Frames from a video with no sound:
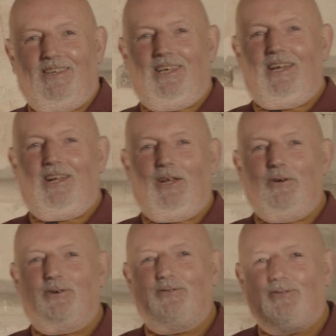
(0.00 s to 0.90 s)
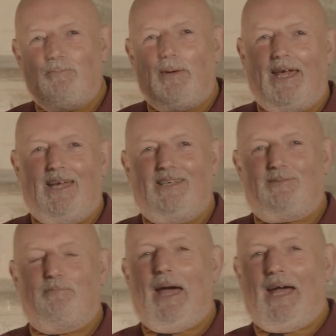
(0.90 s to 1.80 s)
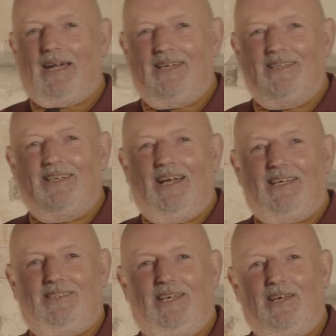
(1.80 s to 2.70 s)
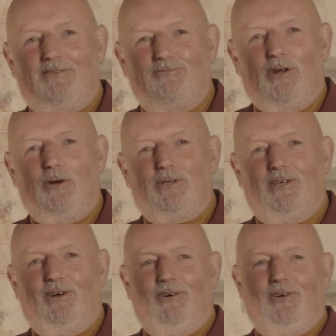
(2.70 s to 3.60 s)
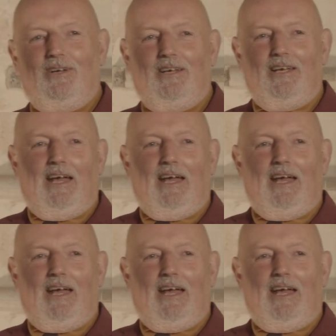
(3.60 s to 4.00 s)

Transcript: the cloak from Becket's back as they rode along